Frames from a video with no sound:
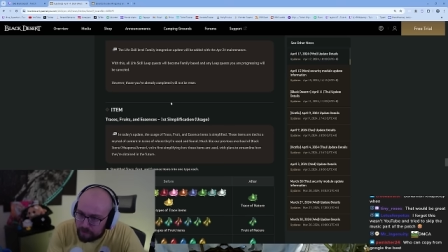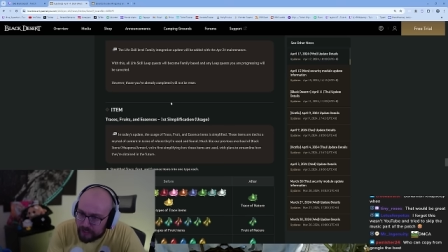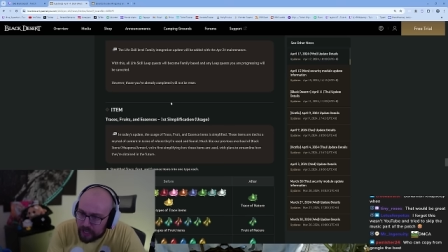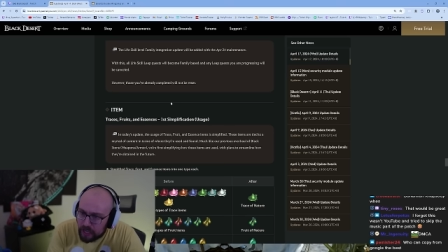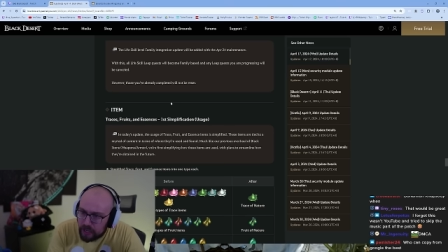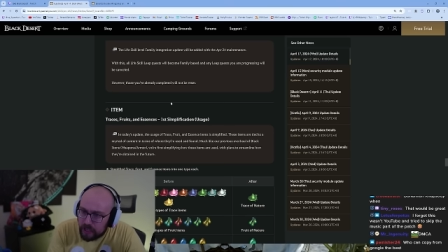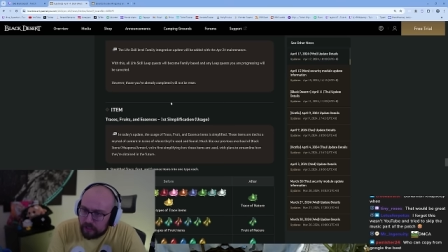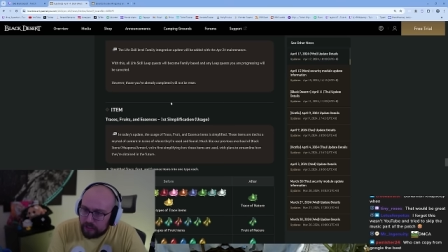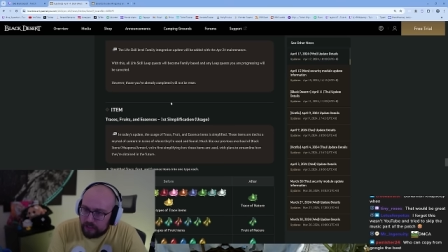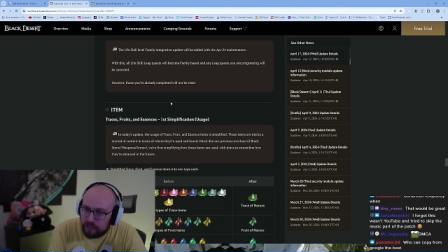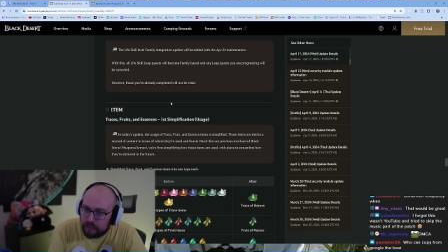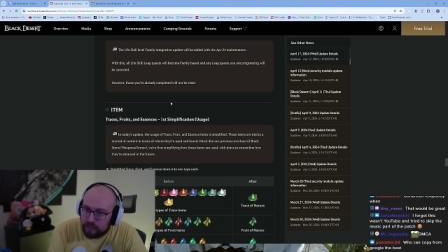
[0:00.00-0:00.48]

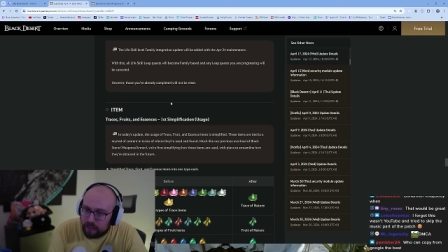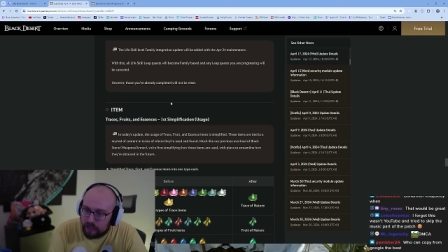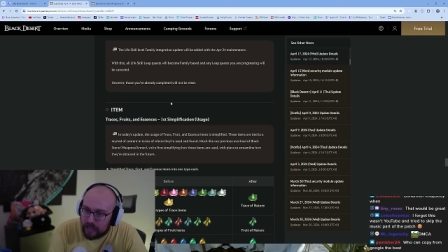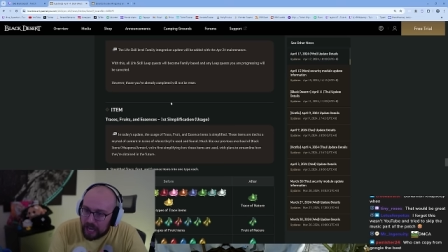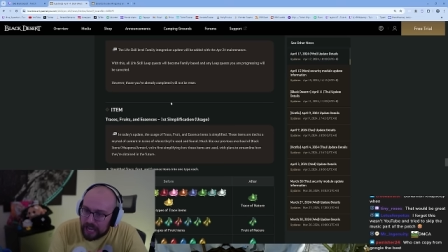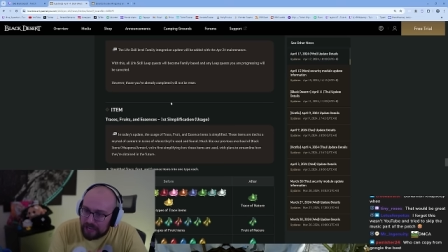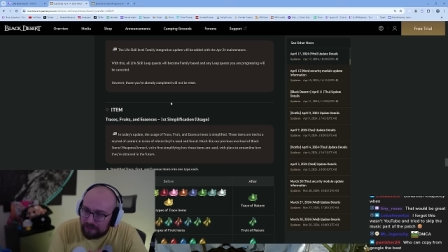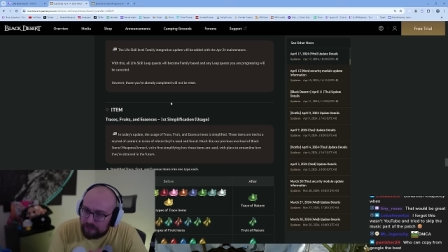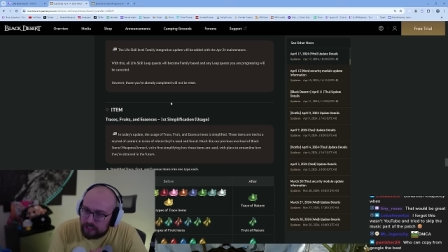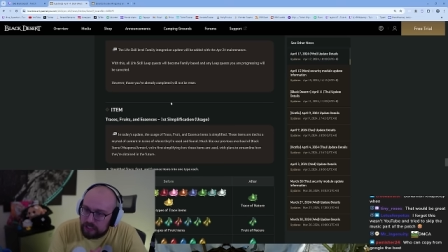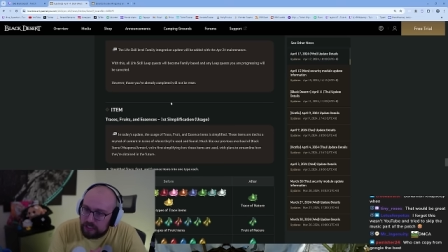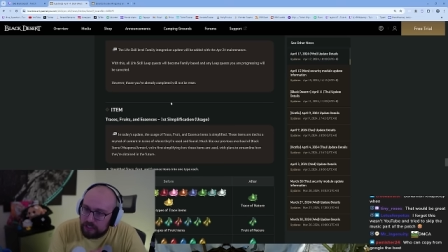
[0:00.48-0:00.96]
The
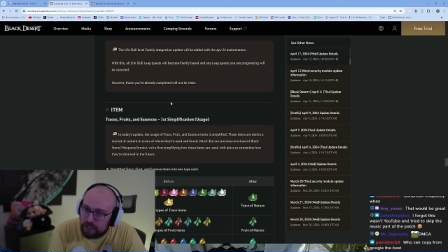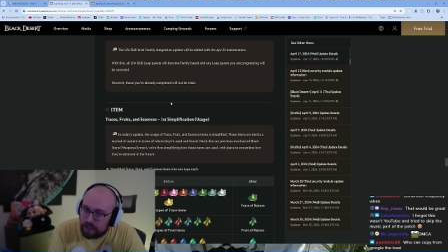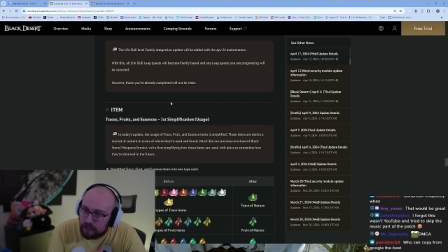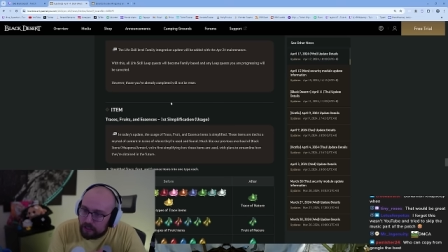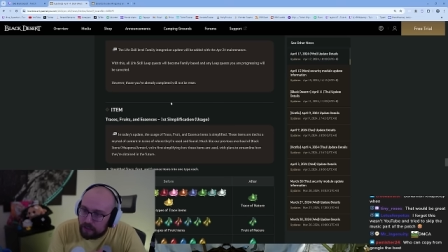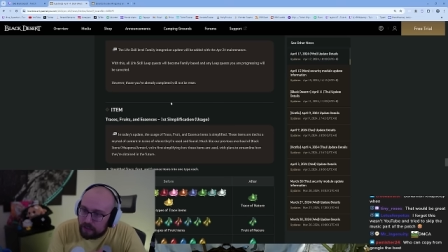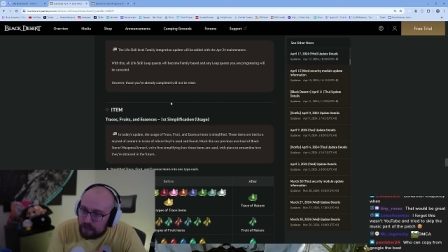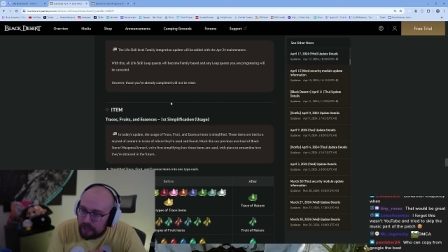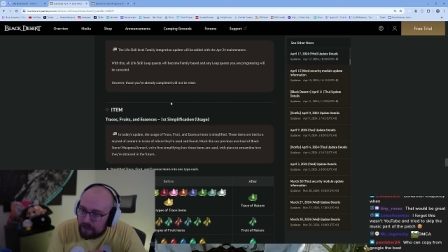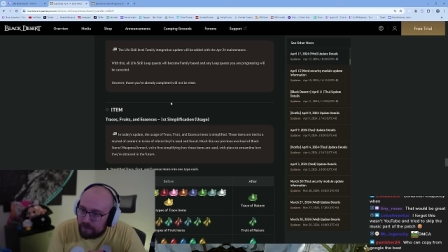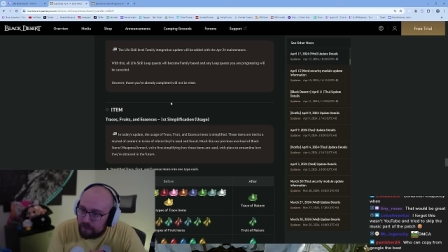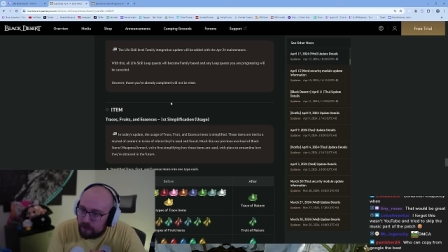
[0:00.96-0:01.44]
life skill
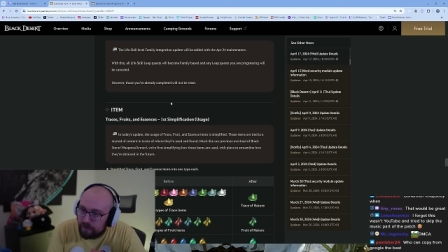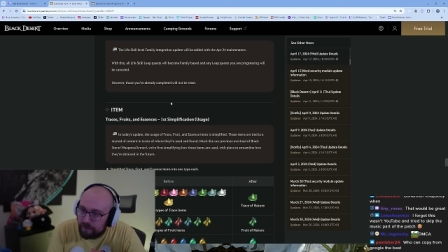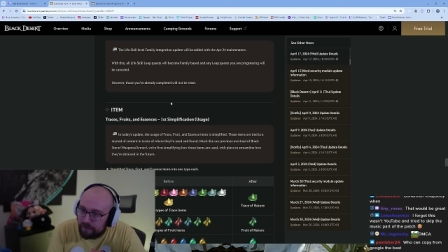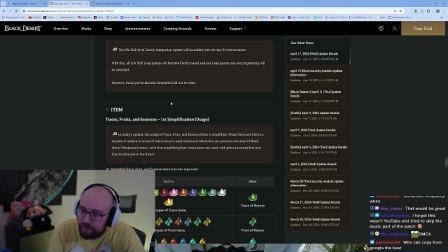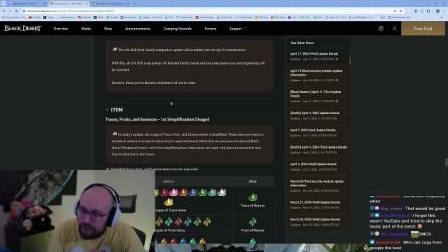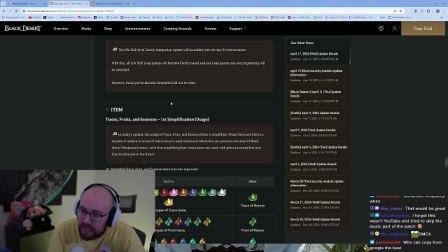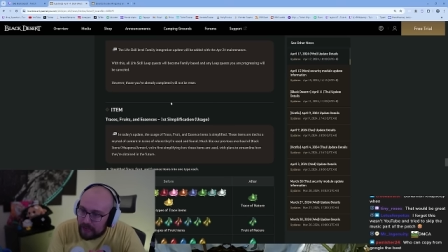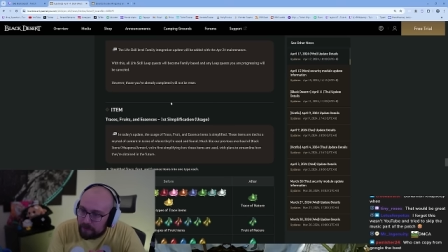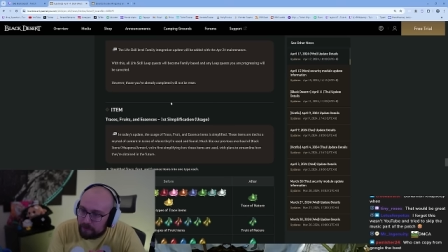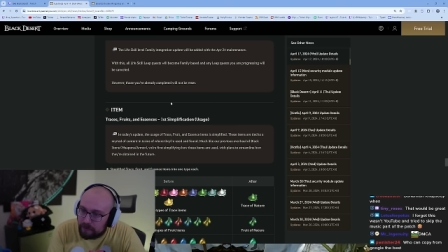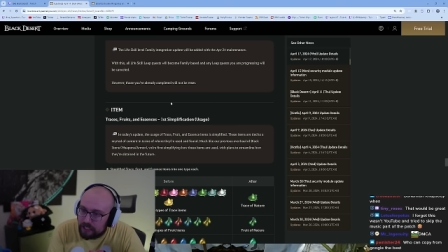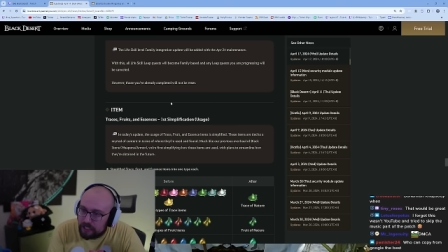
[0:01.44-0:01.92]
level
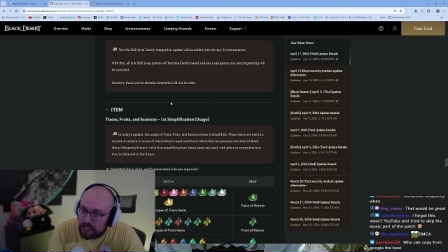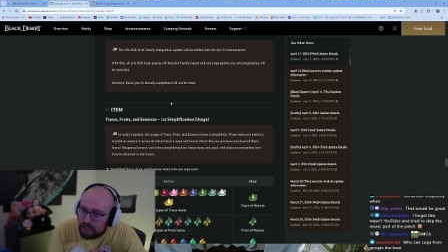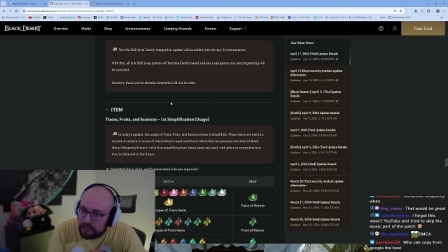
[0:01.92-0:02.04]
family